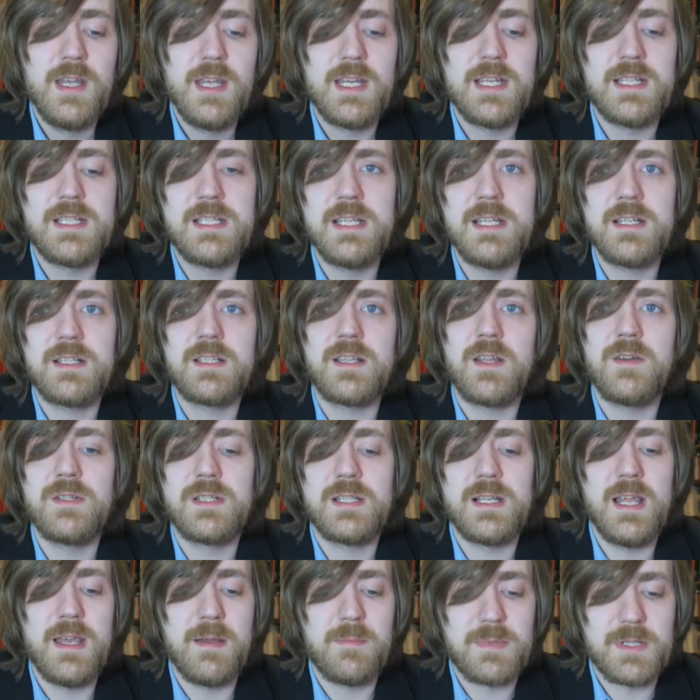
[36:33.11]
He seeks
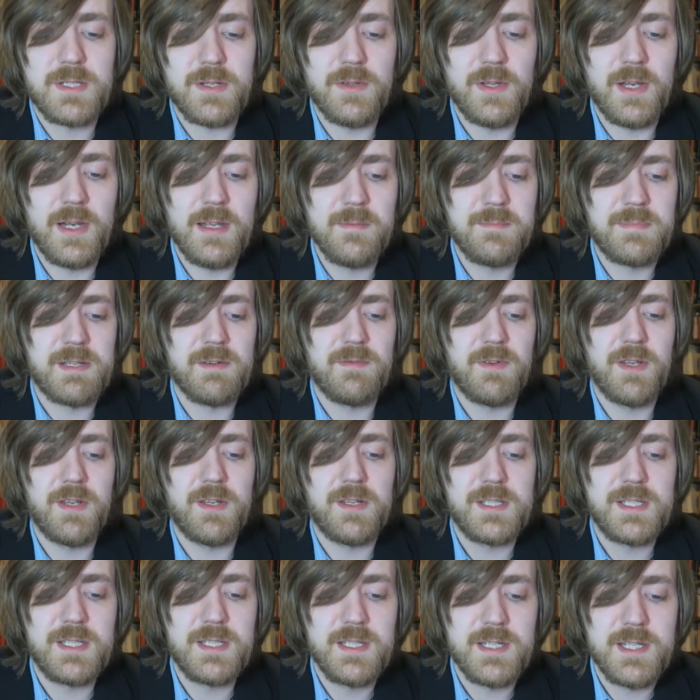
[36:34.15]
those lips on the lips of
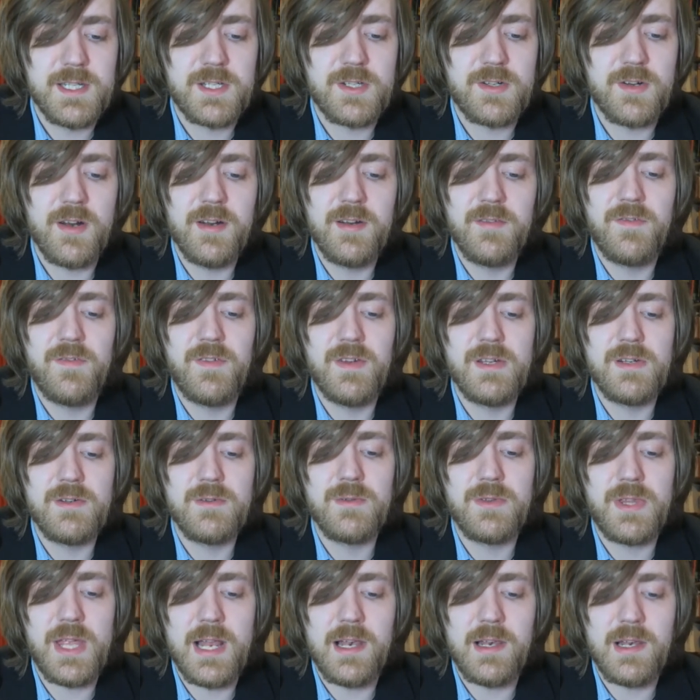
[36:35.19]
others. He's trying to
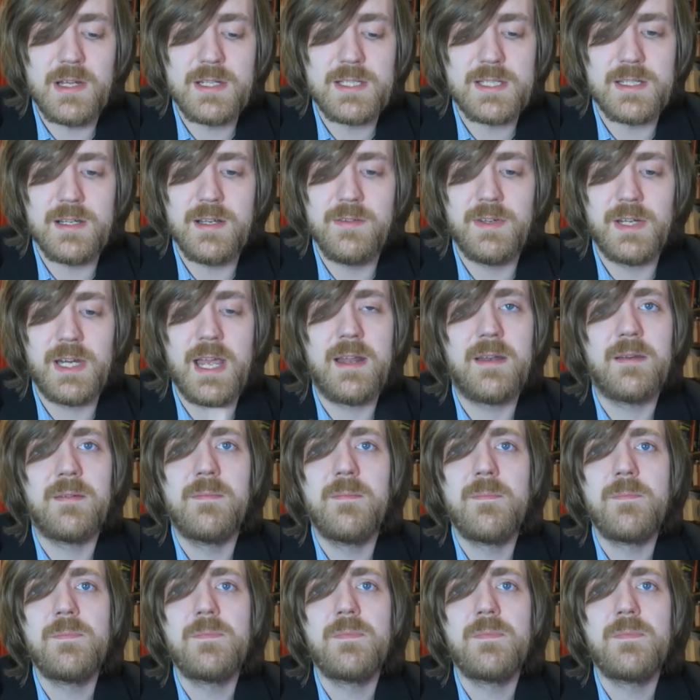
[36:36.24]
feel that lost love again.